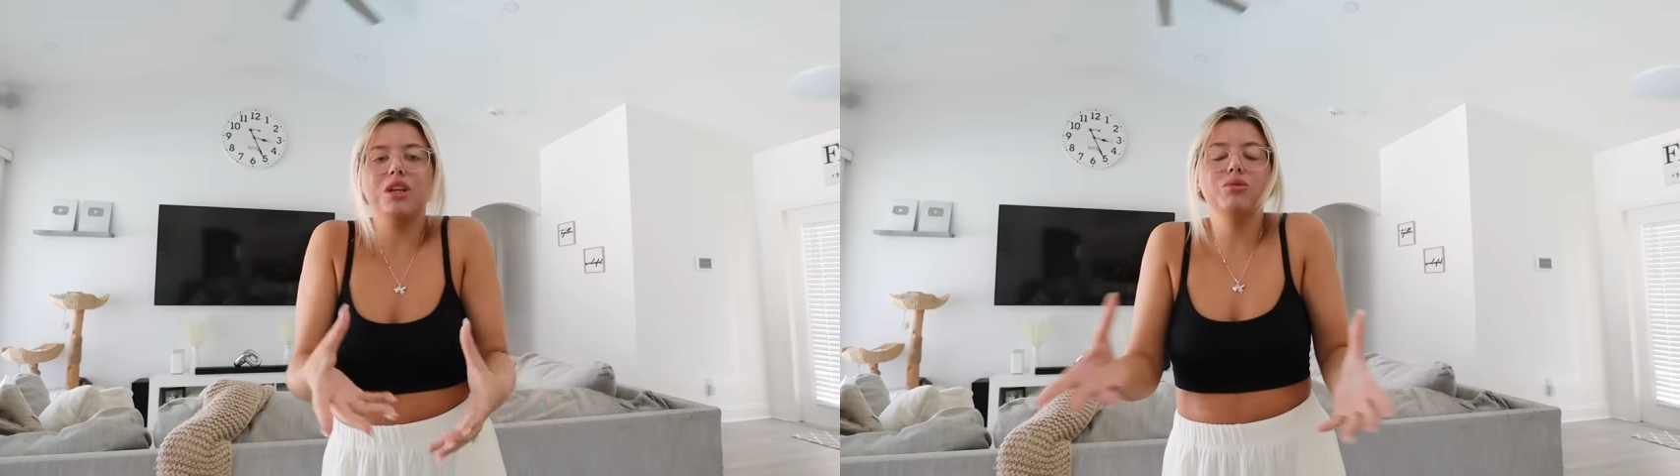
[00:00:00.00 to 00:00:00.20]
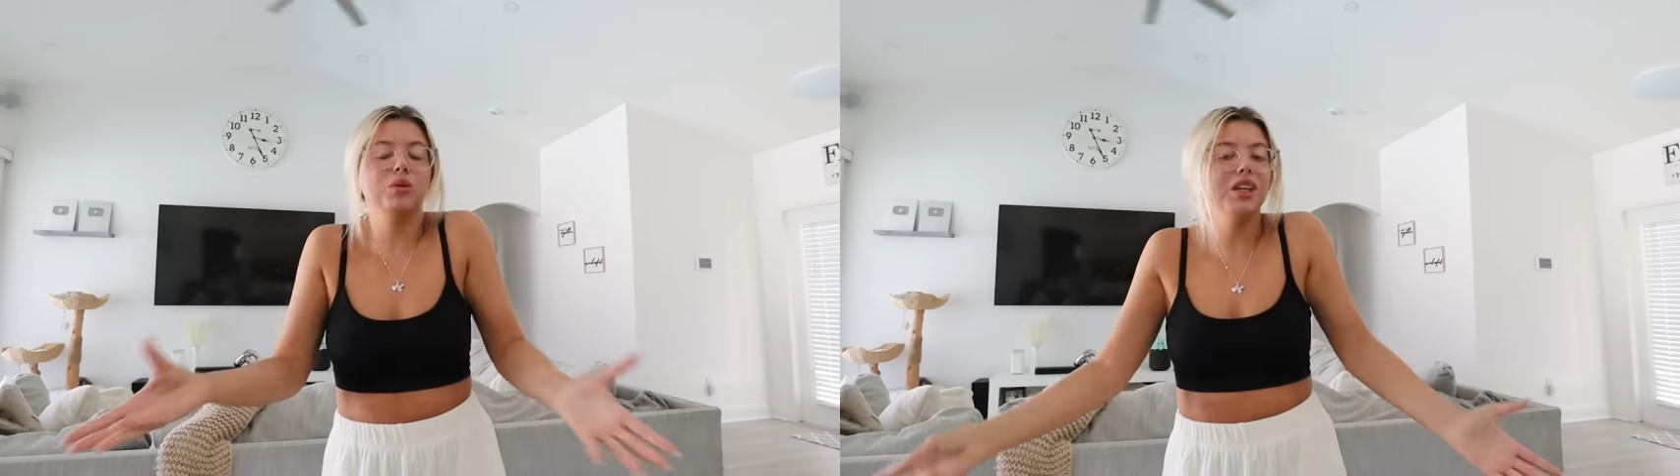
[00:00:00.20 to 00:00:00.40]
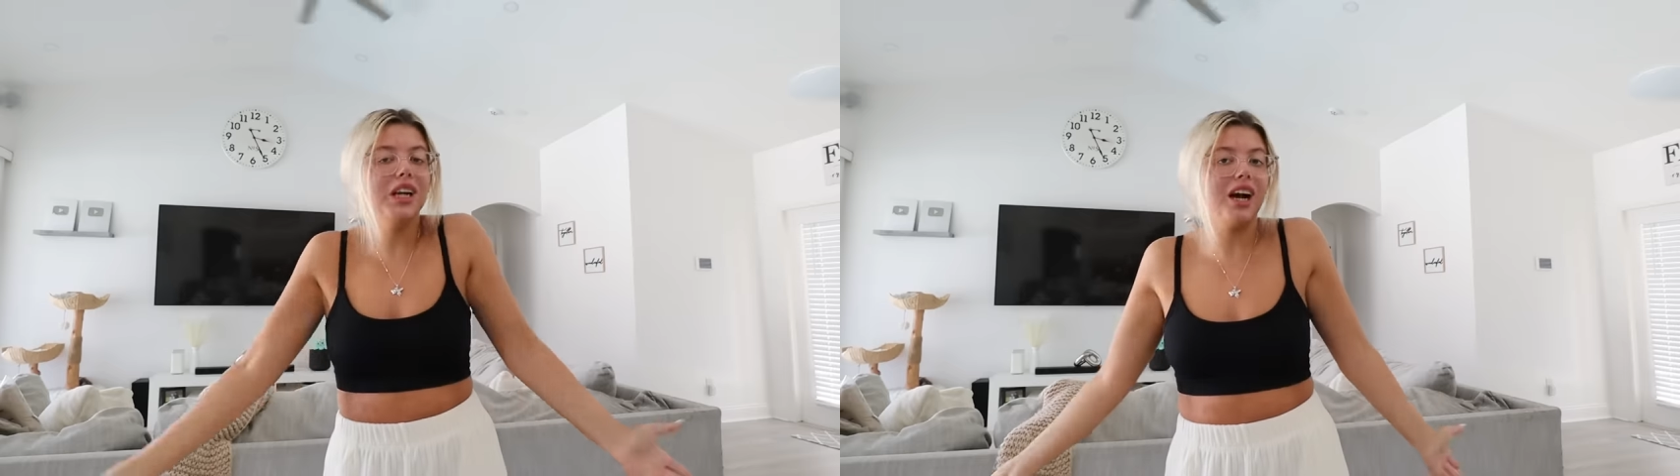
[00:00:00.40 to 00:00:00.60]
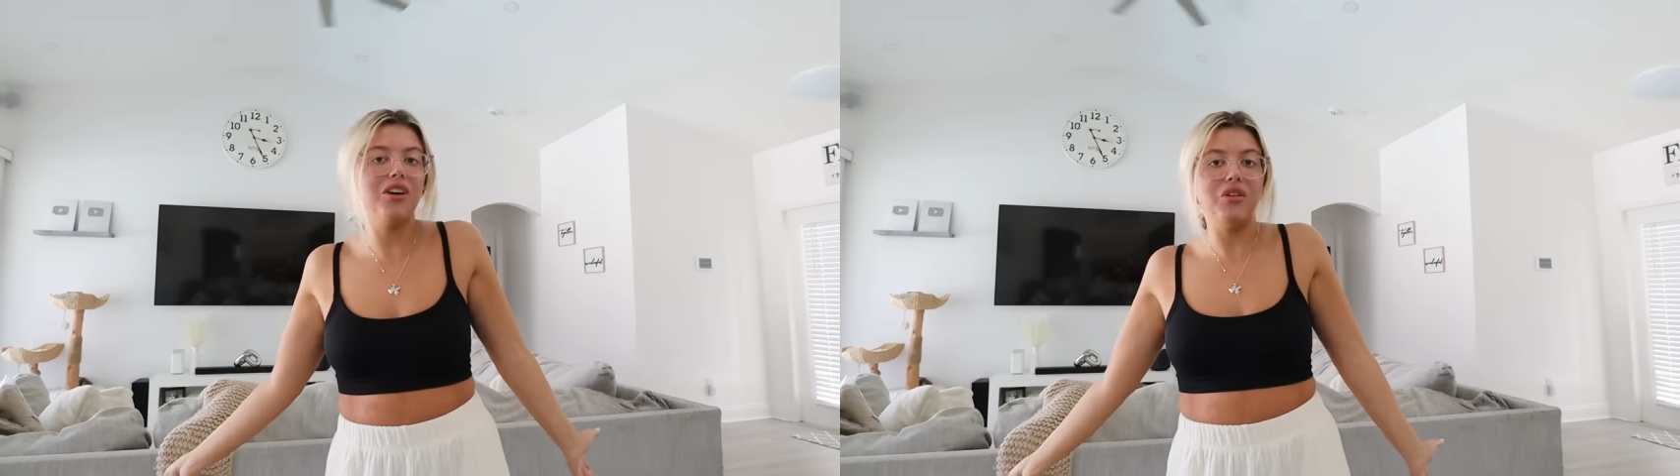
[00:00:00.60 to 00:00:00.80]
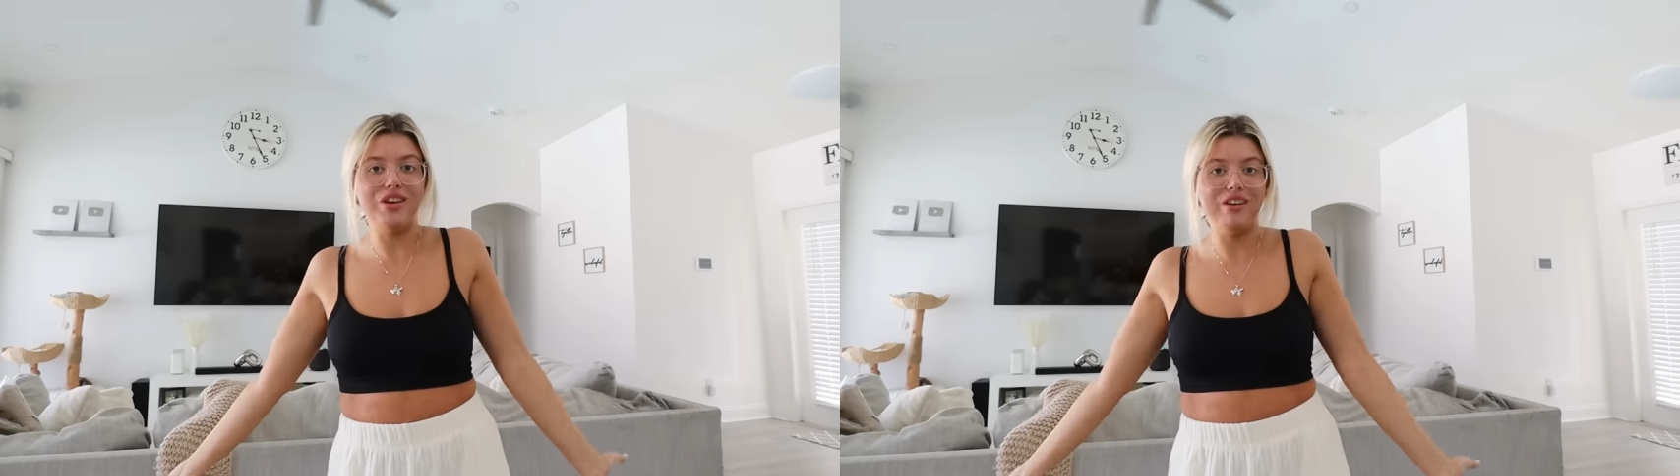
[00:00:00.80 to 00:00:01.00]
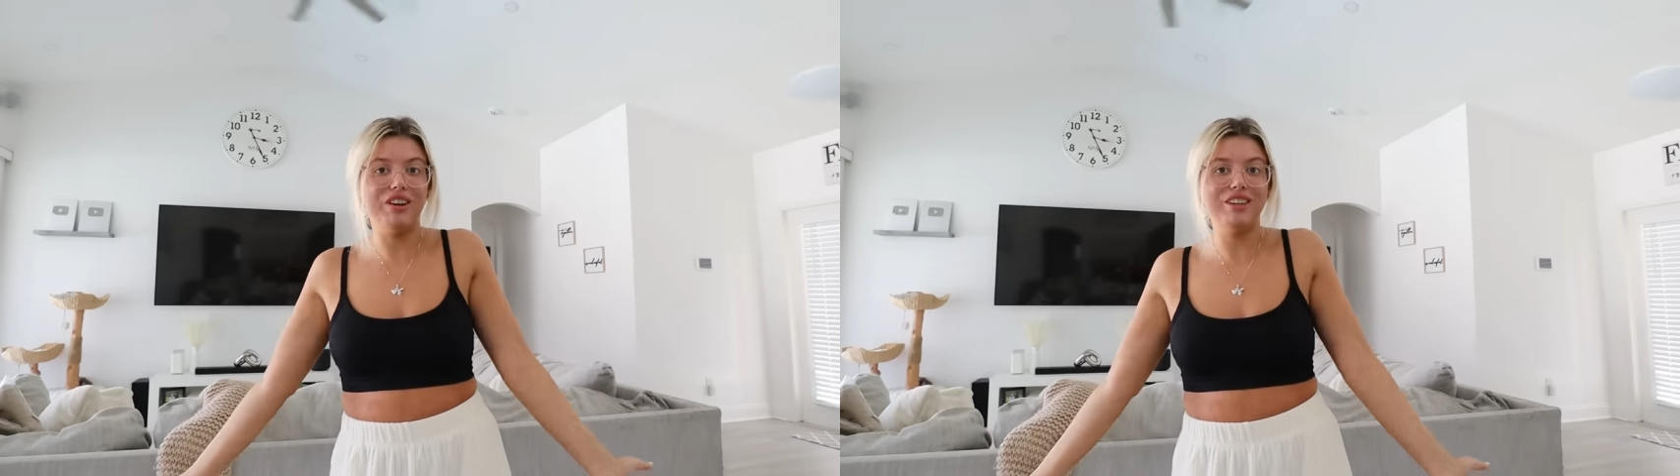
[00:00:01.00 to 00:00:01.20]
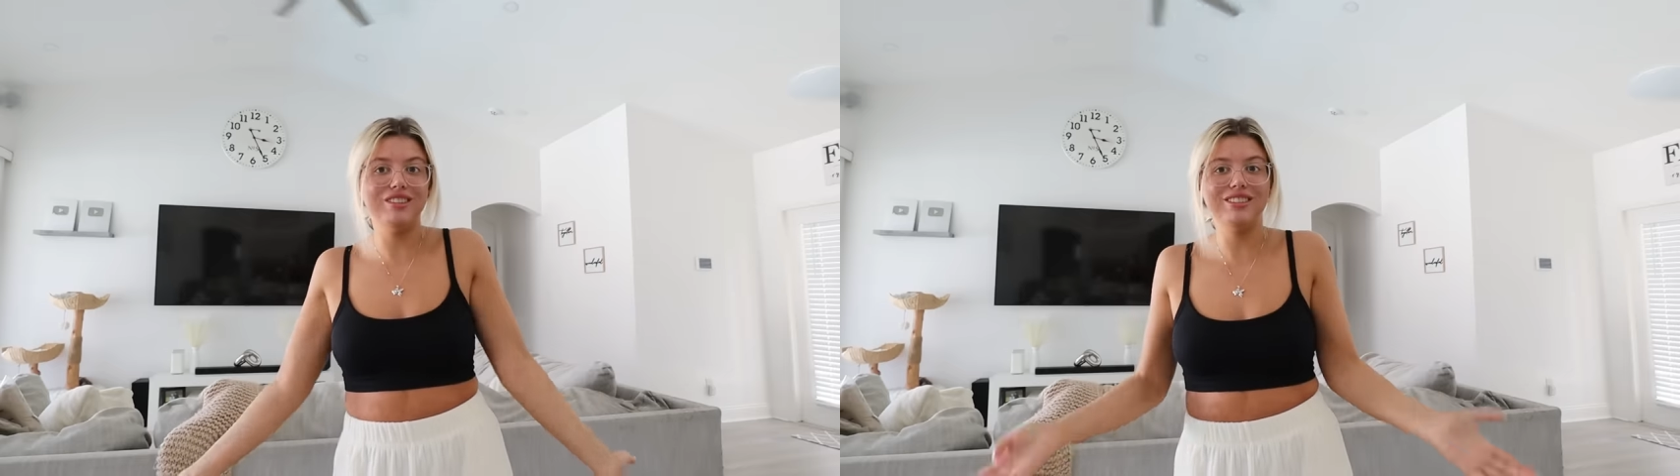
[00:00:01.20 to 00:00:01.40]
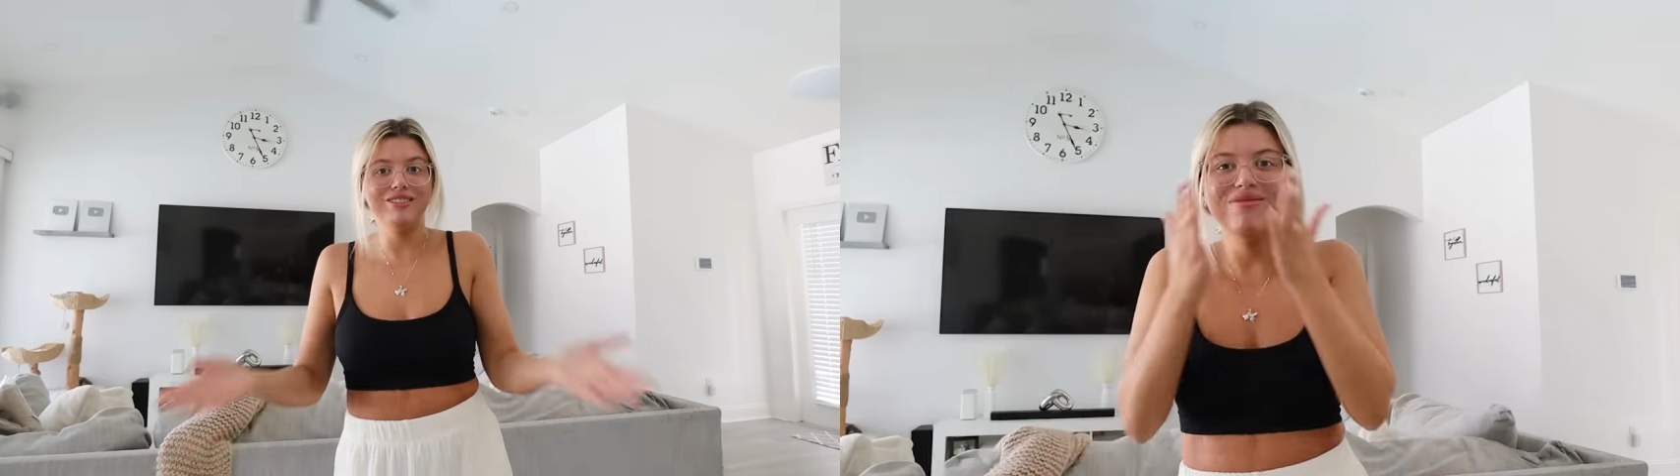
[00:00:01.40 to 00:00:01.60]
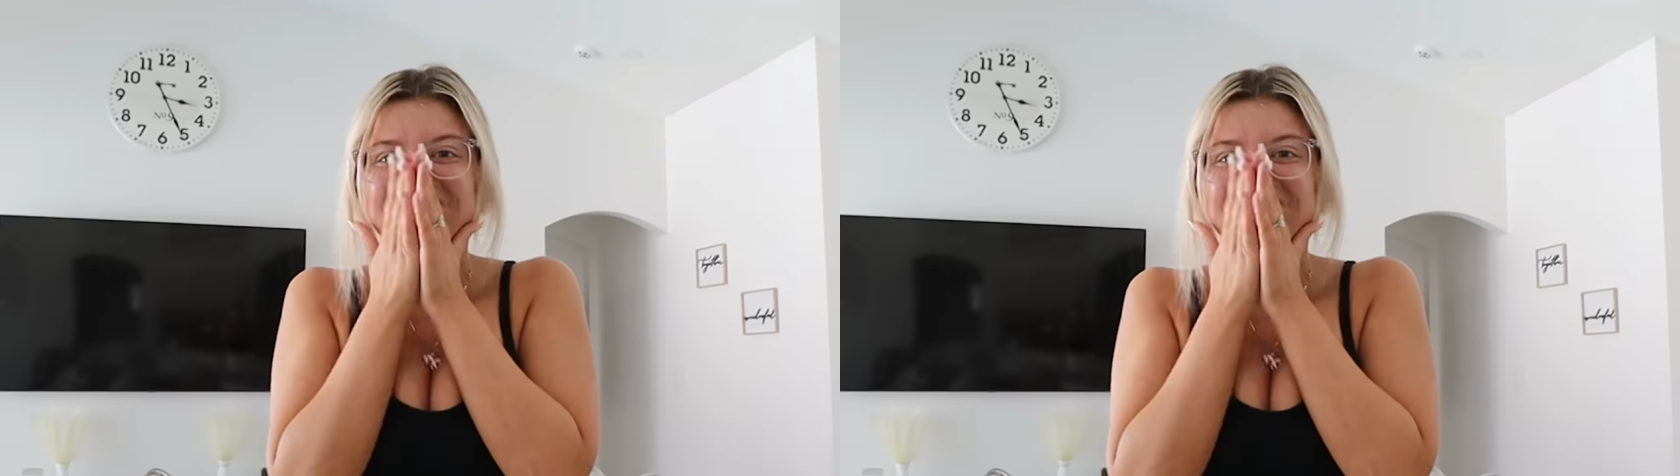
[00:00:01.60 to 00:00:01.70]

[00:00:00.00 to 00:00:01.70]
he's really not gonna know the difference.